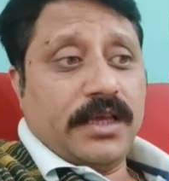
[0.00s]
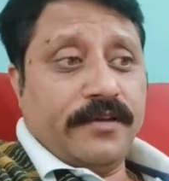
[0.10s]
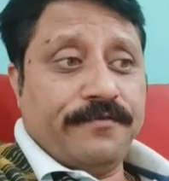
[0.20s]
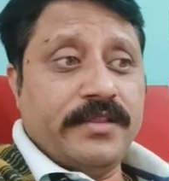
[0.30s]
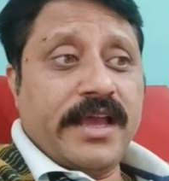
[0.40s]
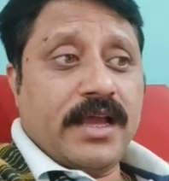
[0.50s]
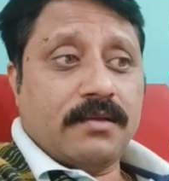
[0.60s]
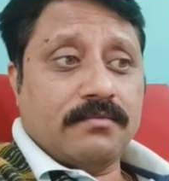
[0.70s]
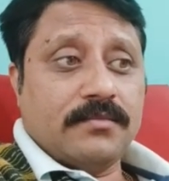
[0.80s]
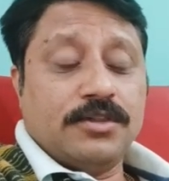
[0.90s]
if
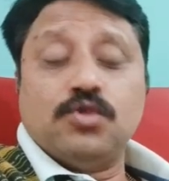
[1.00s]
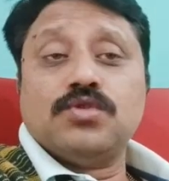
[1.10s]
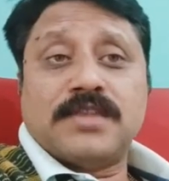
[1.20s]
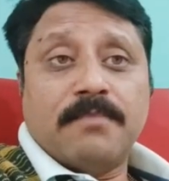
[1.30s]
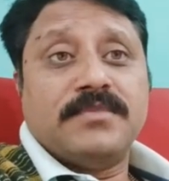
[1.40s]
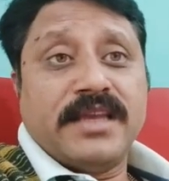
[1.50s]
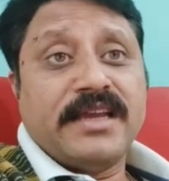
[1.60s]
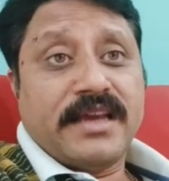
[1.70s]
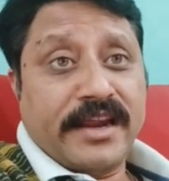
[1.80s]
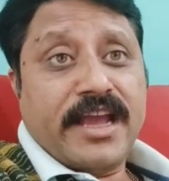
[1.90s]
they do
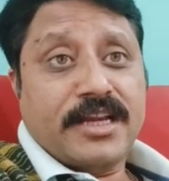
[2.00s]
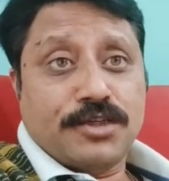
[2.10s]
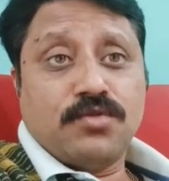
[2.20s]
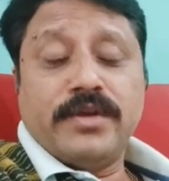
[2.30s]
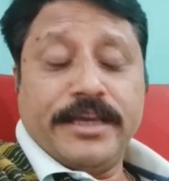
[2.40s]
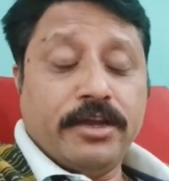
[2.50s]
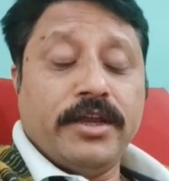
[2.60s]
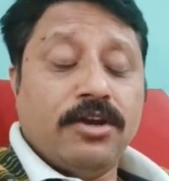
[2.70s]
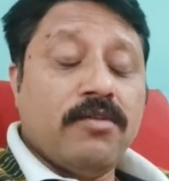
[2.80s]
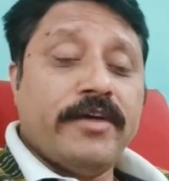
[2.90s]
something creative,
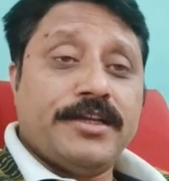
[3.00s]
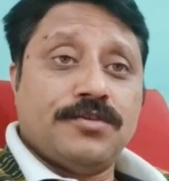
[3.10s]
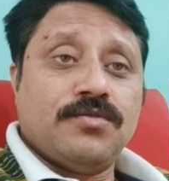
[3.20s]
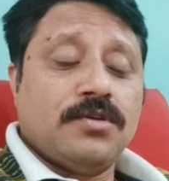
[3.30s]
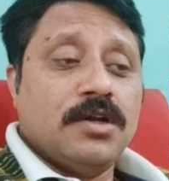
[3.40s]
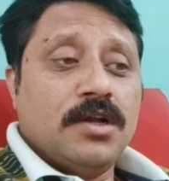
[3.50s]
innovative.